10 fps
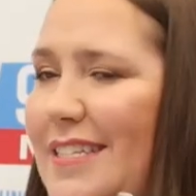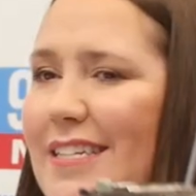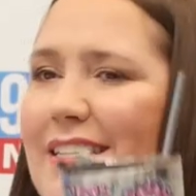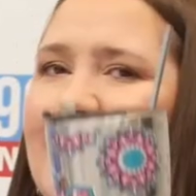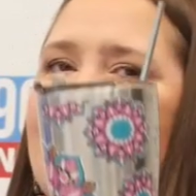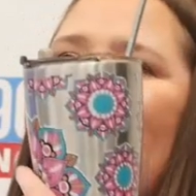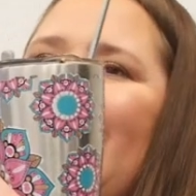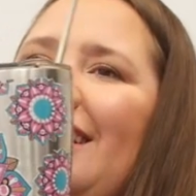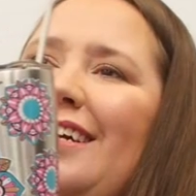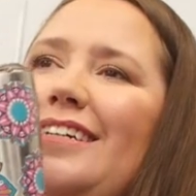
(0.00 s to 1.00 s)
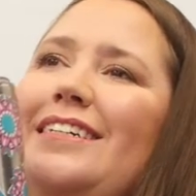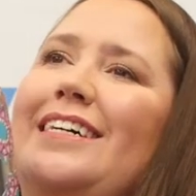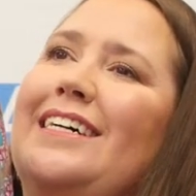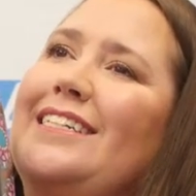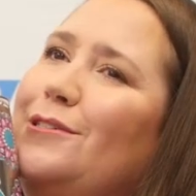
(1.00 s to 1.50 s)
since I think
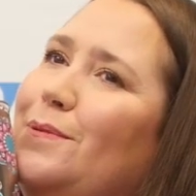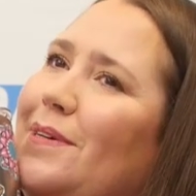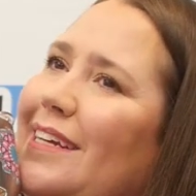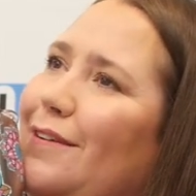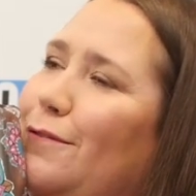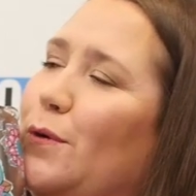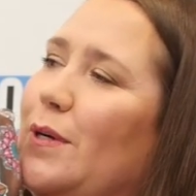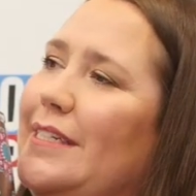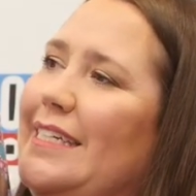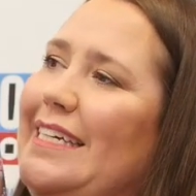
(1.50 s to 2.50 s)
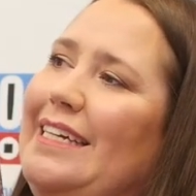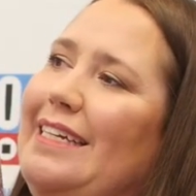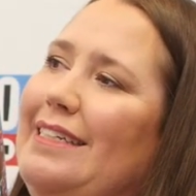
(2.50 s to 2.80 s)
uh, twenty fourteen,